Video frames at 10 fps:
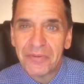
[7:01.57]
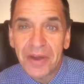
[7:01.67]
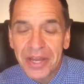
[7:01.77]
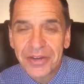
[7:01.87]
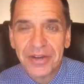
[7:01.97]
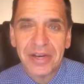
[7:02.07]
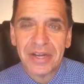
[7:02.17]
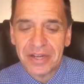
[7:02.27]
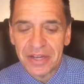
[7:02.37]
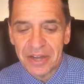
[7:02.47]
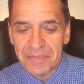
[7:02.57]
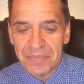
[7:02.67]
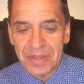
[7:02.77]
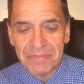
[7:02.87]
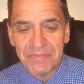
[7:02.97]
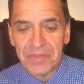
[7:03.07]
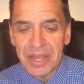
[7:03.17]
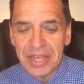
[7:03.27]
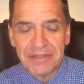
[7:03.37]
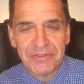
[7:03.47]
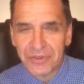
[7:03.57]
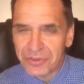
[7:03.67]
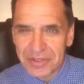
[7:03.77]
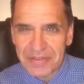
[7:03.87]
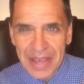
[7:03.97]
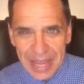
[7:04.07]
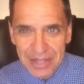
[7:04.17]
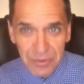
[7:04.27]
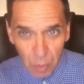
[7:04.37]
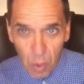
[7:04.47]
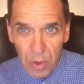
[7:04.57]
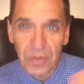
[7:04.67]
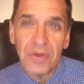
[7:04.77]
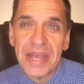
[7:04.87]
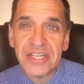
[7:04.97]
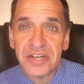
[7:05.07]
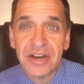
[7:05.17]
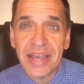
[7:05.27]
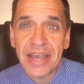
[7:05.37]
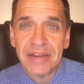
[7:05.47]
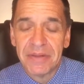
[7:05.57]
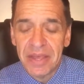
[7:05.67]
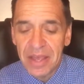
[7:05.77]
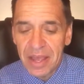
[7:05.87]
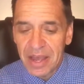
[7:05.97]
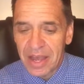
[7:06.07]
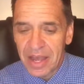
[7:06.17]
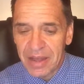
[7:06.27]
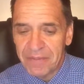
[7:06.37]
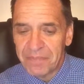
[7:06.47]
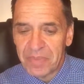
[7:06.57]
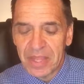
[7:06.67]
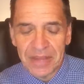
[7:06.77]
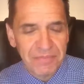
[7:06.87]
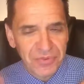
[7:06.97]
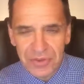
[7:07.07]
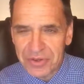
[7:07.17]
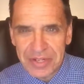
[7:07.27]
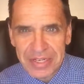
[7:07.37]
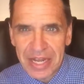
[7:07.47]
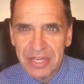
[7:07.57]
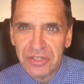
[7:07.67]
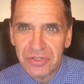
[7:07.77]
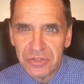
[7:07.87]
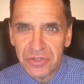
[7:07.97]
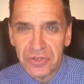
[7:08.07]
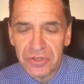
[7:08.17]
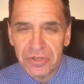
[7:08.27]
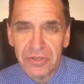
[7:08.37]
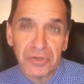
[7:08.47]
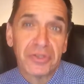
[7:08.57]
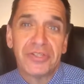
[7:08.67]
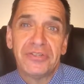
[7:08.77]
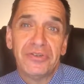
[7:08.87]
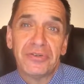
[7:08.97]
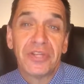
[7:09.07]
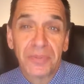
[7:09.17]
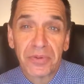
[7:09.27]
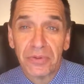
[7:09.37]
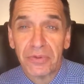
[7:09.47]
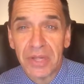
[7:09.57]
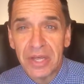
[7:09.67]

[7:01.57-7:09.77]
writer. I certainly have had wore the HR hat. I'm certainly not just your typical